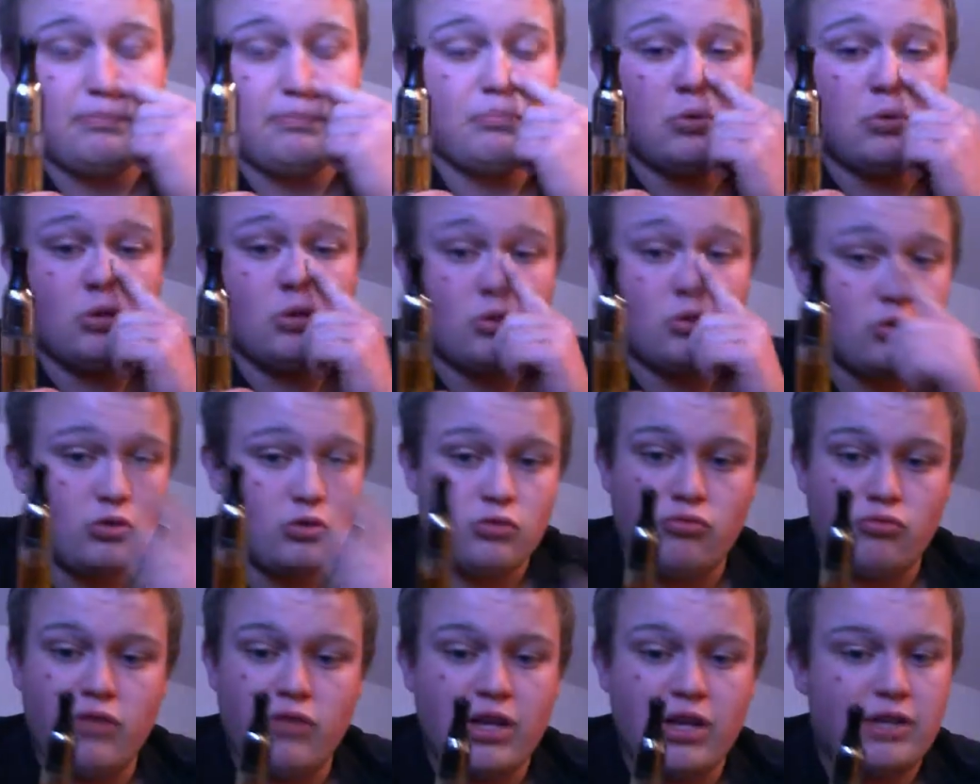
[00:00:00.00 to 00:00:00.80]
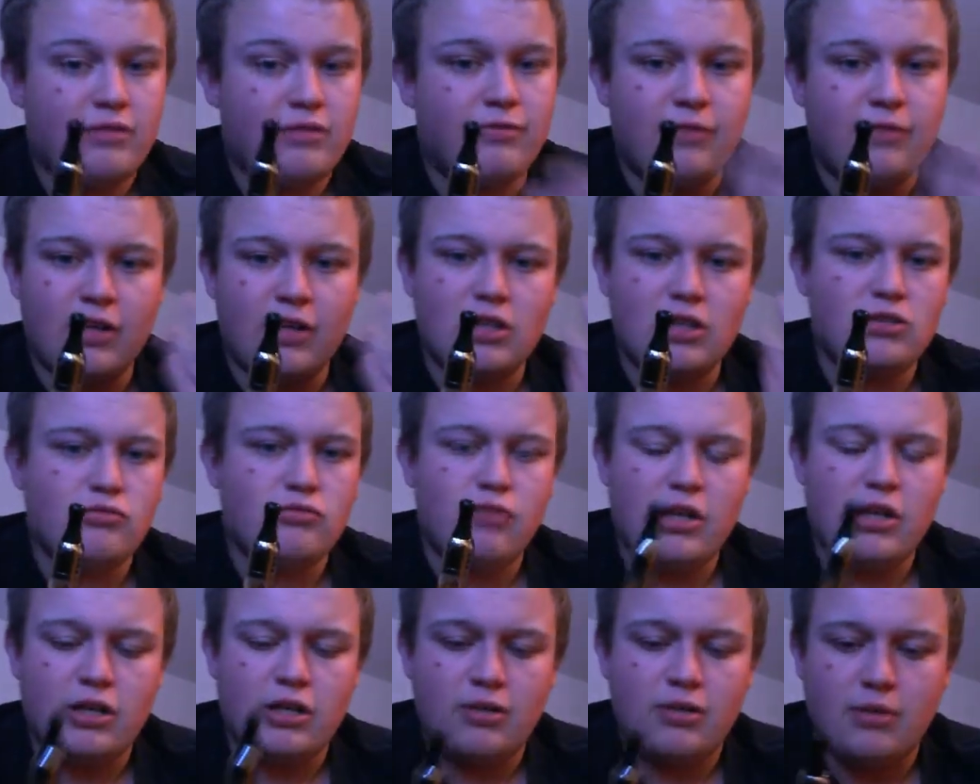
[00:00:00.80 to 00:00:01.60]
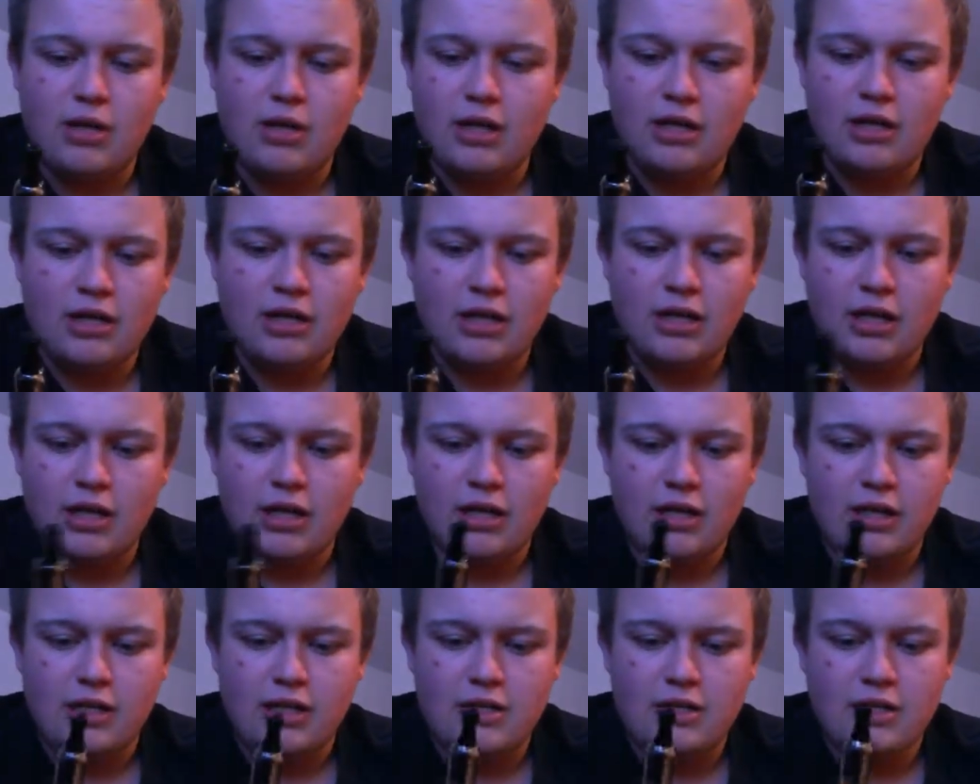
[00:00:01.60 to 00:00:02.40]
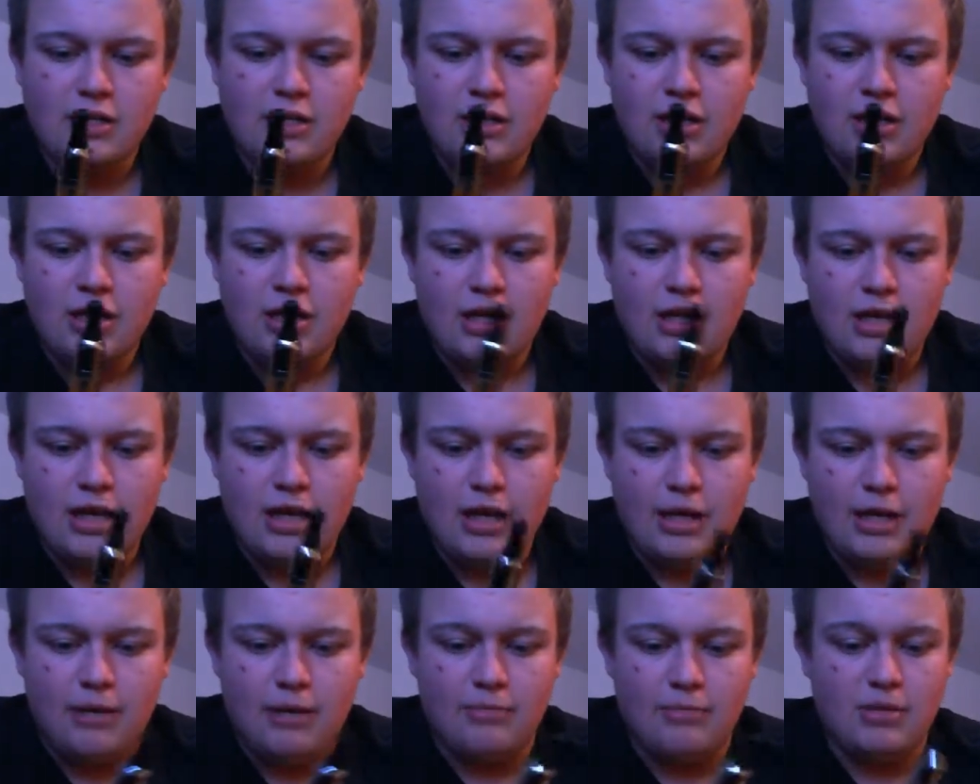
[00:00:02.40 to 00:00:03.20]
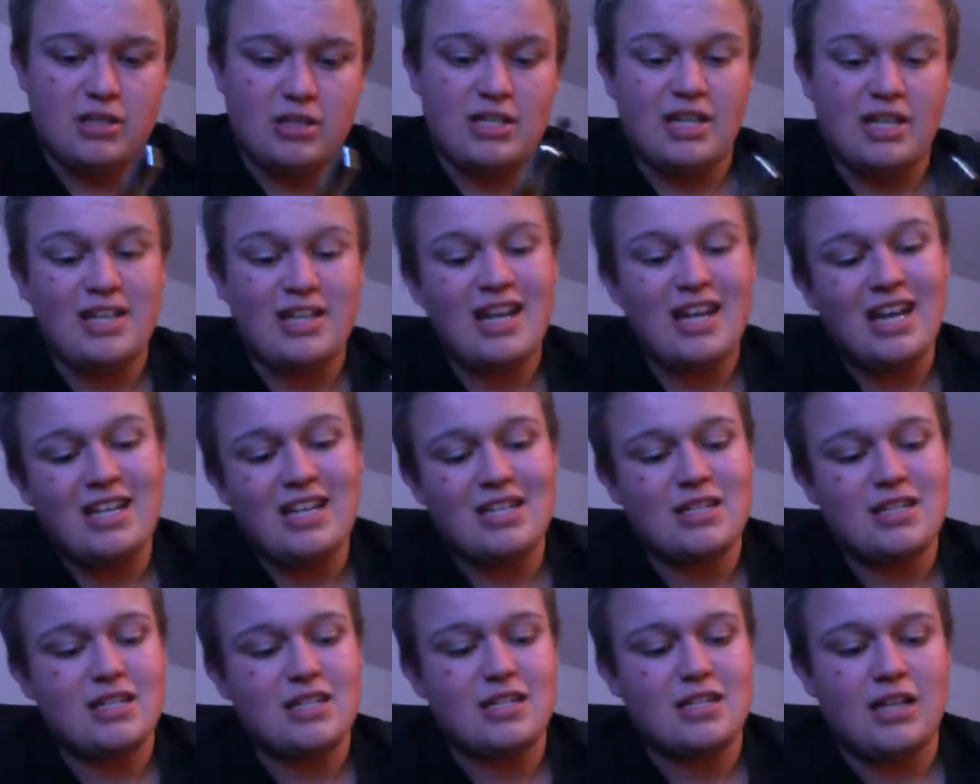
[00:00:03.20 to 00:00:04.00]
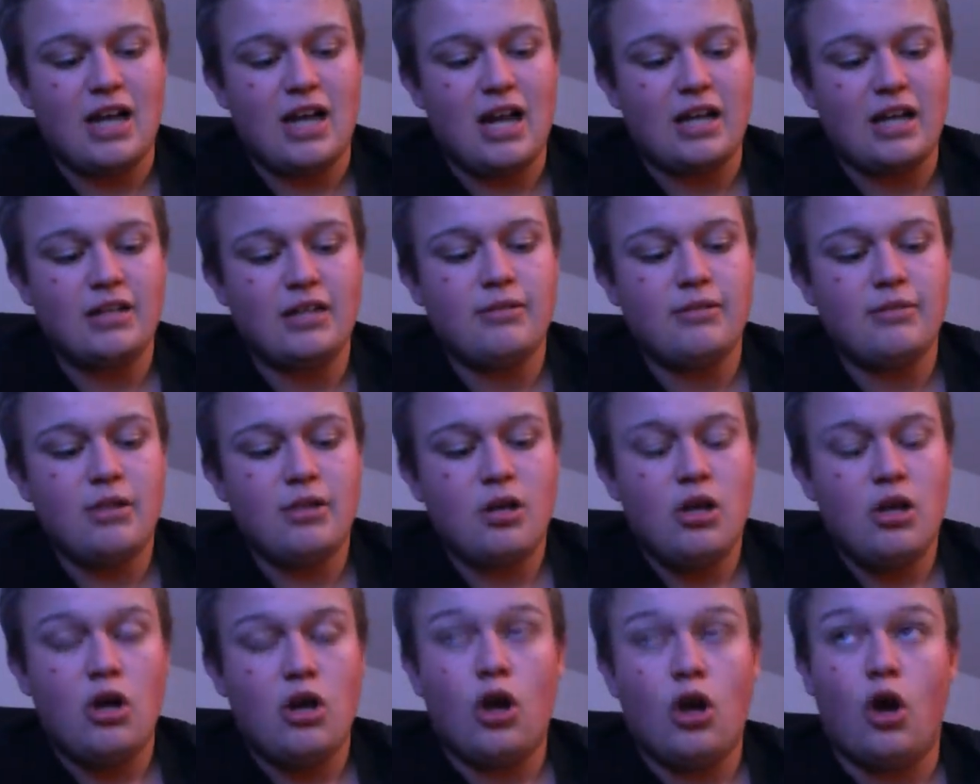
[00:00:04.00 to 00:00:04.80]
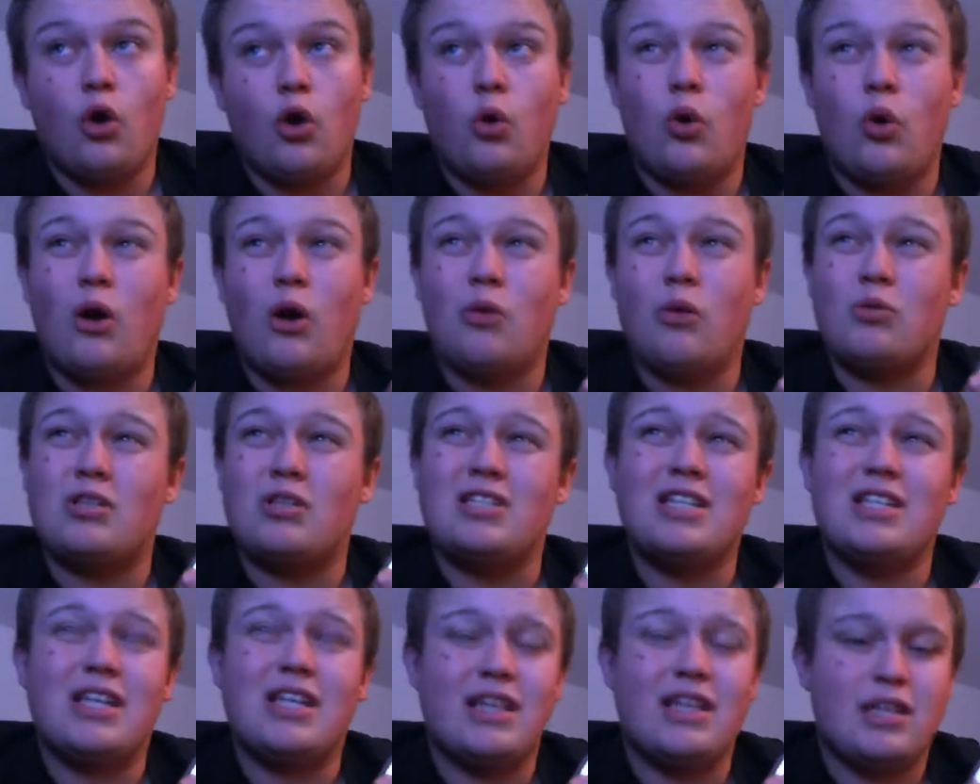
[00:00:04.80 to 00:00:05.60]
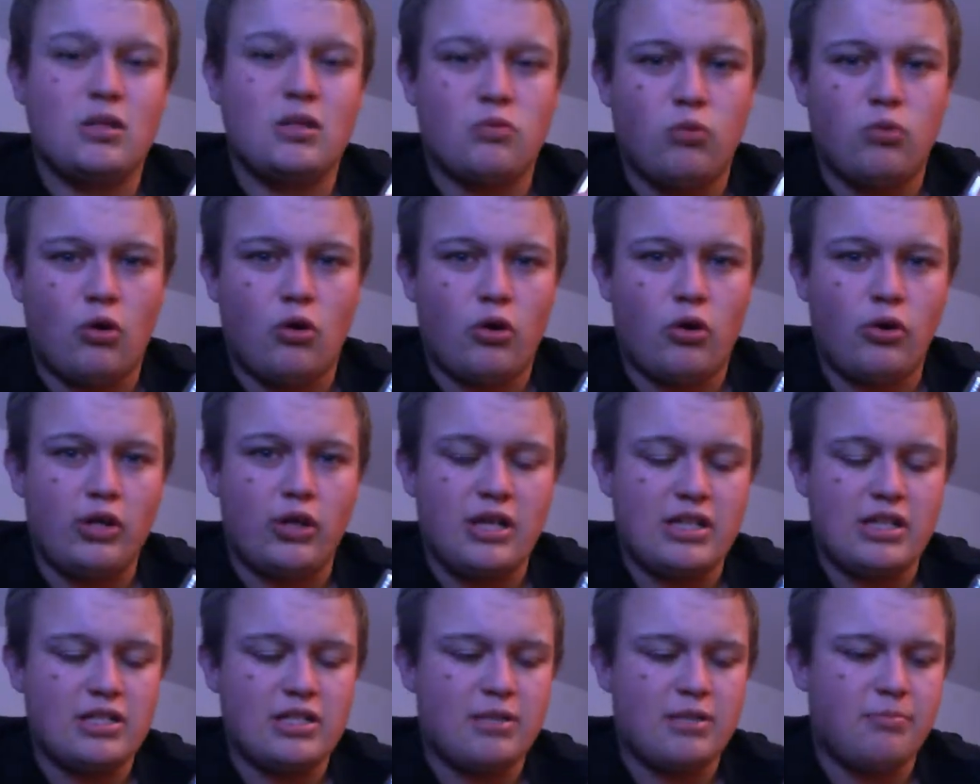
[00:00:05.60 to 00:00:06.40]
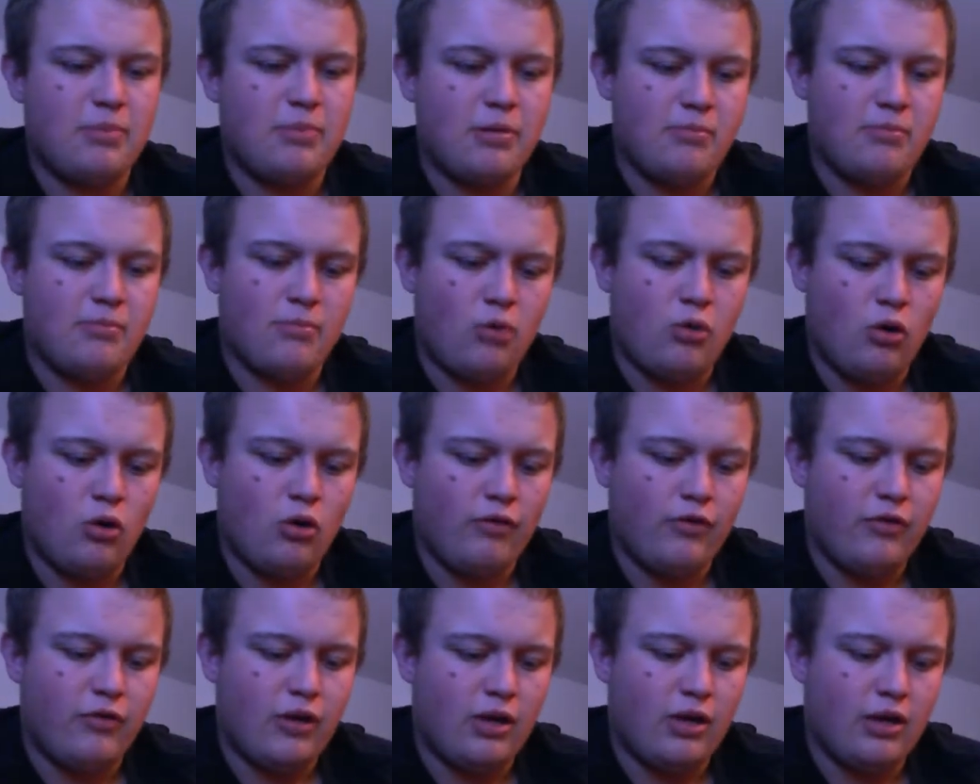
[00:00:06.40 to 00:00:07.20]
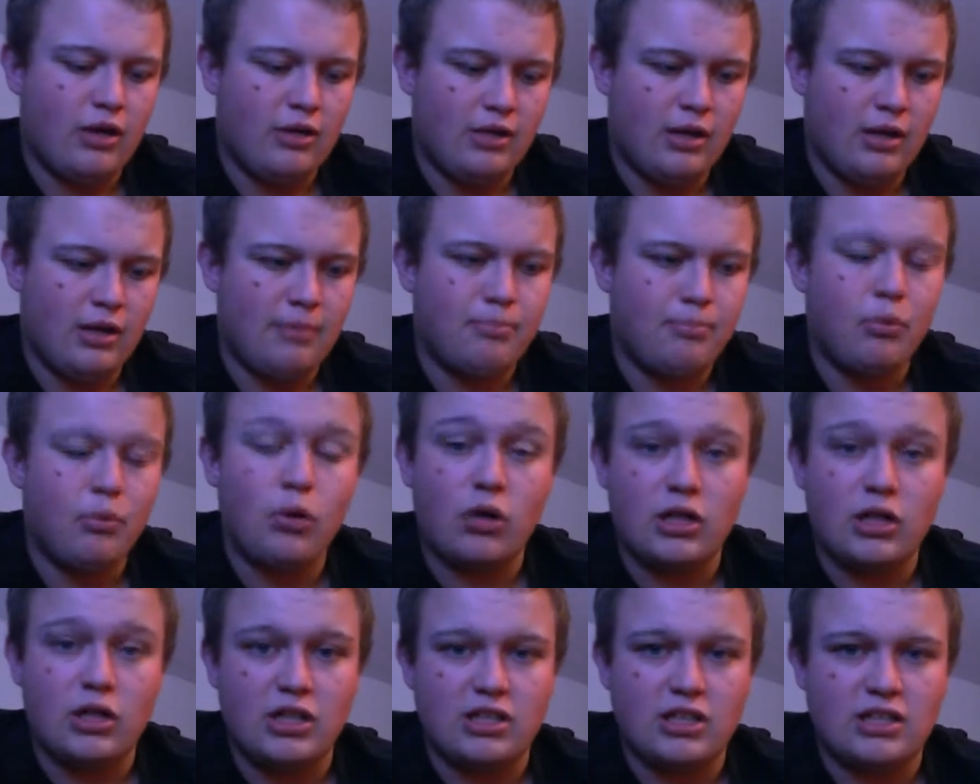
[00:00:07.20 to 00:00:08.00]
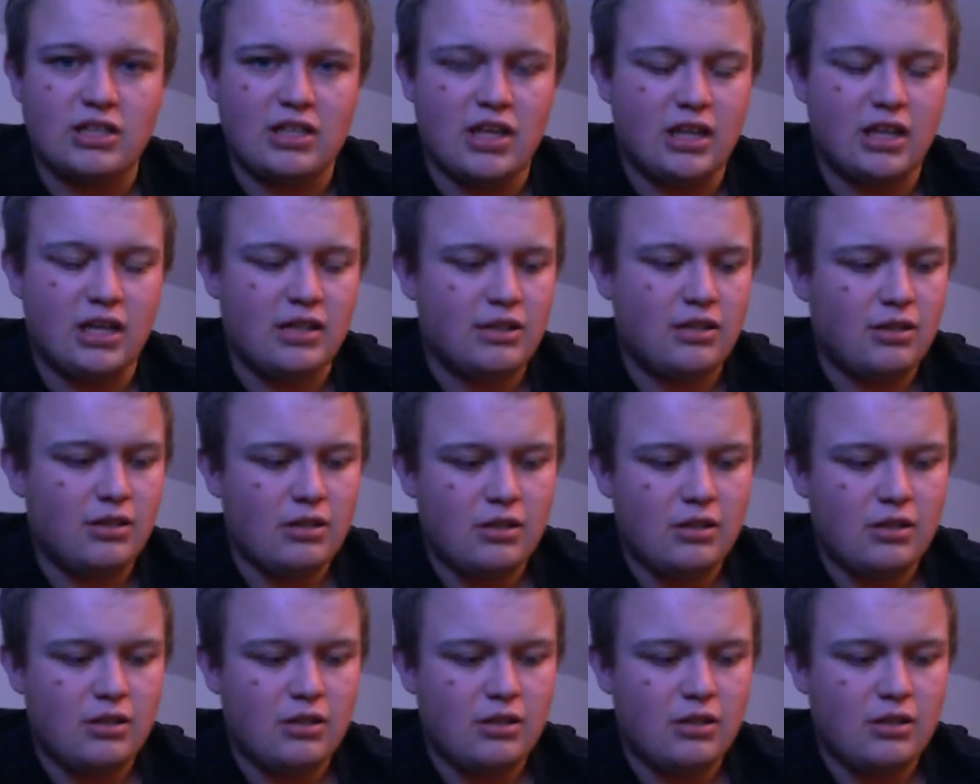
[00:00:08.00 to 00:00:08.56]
But great, feels great inhaling it. It's a nice design, although I would say this one is a bit more of a bulky design,